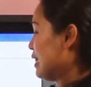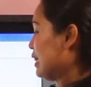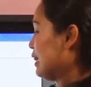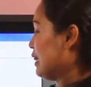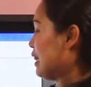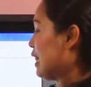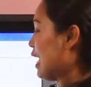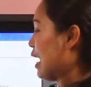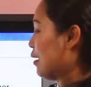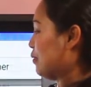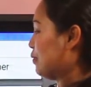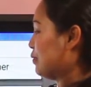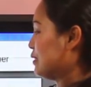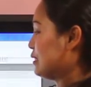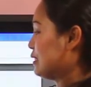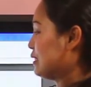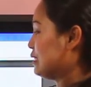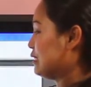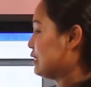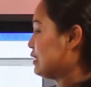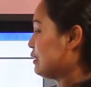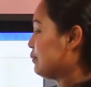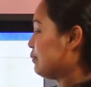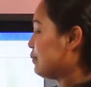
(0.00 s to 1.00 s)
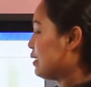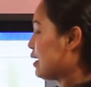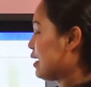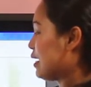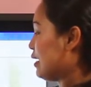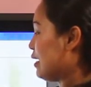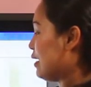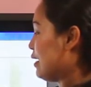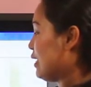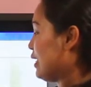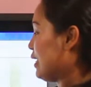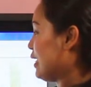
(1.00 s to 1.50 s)
Now,
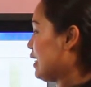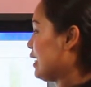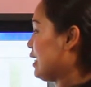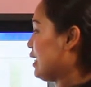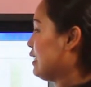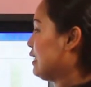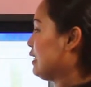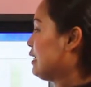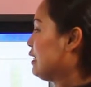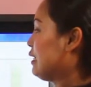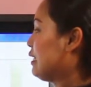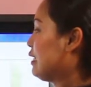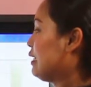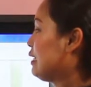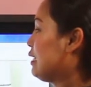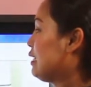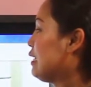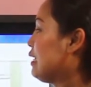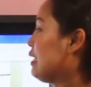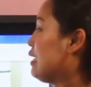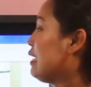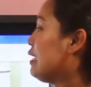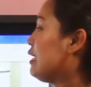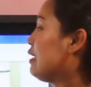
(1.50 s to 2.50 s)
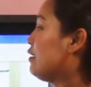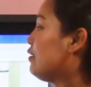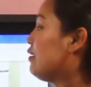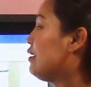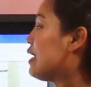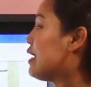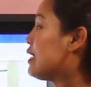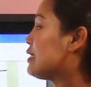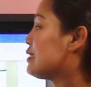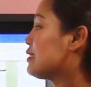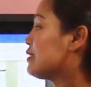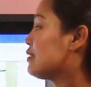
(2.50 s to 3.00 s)
similarly,
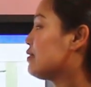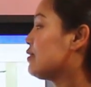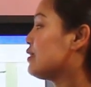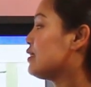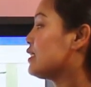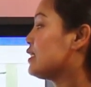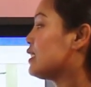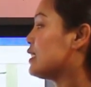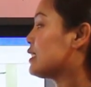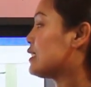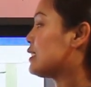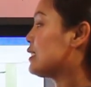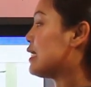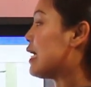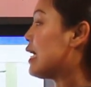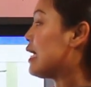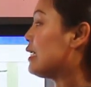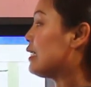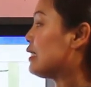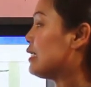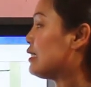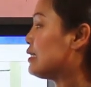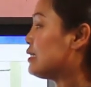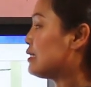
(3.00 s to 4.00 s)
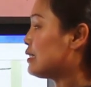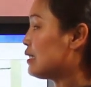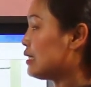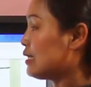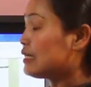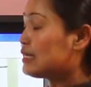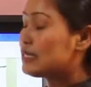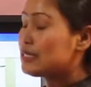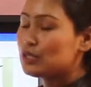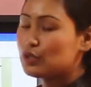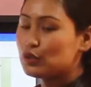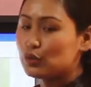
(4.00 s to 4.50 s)
let's read the
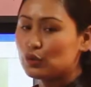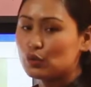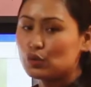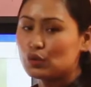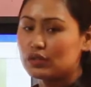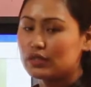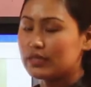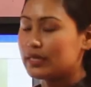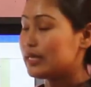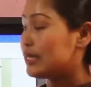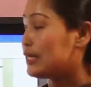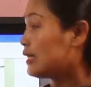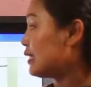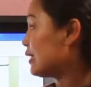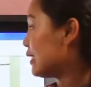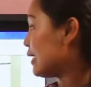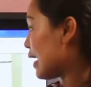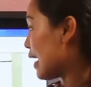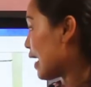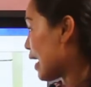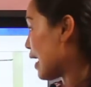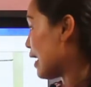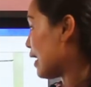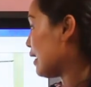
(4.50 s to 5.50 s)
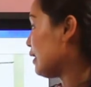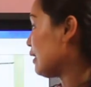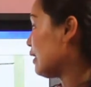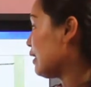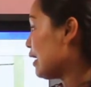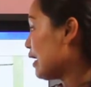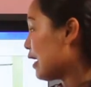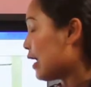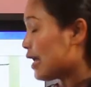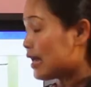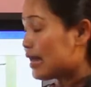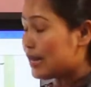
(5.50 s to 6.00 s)
sentences using can
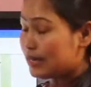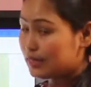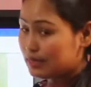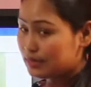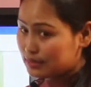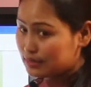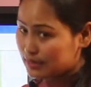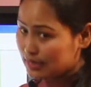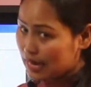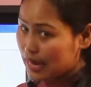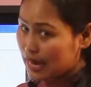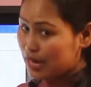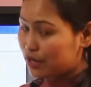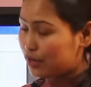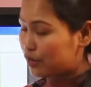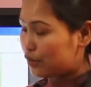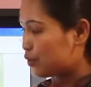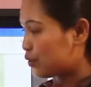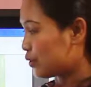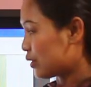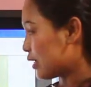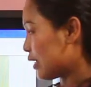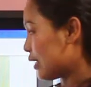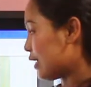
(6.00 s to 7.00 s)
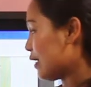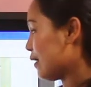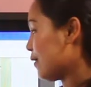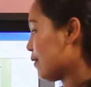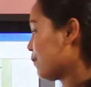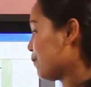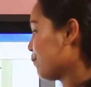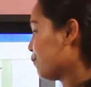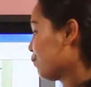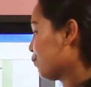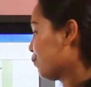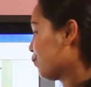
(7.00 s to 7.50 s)
and cannot, okay?